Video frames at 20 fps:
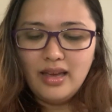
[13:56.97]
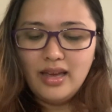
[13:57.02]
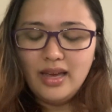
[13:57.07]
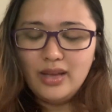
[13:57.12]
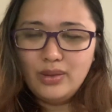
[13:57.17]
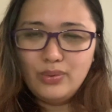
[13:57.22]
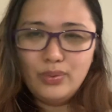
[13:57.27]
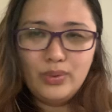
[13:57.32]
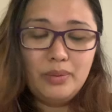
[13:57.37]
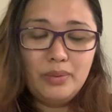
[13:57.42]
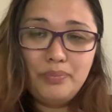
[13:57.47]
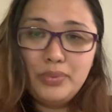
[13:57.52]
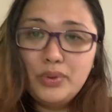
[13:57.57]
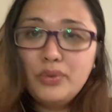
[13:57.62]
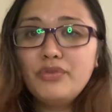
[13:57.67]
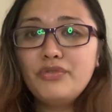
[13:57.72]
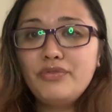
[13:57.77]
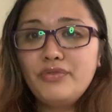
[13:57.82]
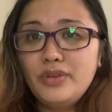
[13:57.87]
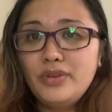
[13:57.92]
it will
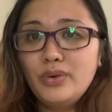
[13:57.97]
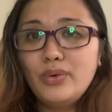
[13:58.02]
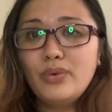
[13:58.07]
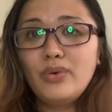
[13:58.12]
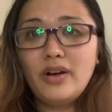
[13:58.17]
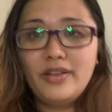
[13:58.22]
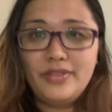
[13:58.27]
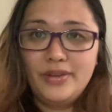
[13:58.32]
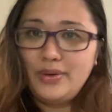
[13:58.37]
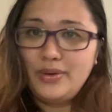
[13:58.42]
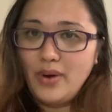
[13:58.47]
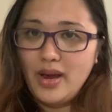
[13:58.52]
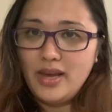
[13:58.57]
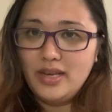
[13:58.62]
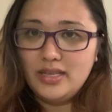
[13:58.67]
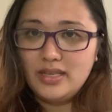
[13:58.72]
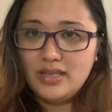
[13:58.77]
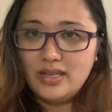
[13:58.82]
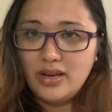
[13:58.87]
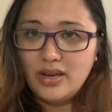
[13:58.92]
prove you
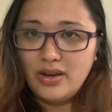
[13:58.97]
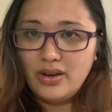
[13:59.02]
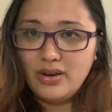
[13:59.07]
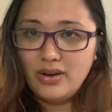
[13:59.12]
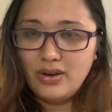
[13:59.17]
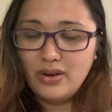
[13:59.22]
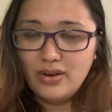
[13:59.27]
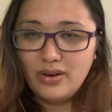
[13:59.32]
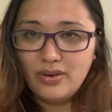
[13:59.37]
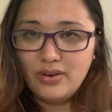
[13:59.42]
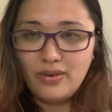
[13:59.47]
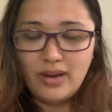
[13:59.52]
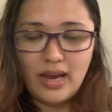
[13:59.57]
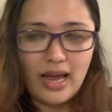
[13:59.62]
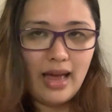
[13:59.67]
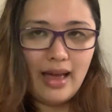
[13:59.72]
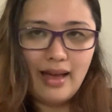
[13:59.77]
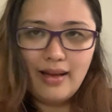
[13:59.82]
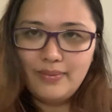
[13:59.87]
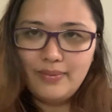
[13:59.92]
otherwise.
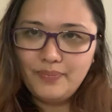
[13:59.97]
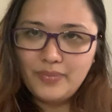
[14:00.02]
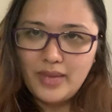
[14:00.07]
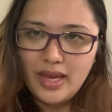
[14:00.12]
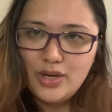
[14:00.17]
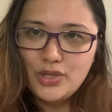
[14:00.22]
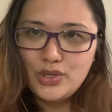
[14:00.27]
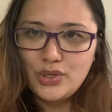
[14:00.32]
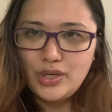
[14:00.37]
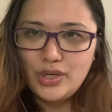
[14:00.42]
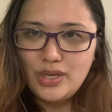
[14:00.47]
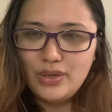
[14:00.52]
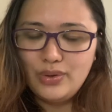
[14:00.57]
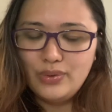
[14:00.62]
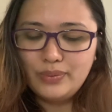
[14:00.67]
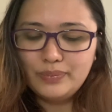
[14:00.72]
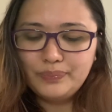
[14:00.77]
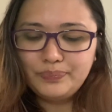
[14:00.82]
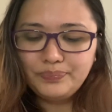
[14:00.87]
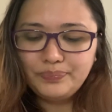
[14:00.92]
I assure you.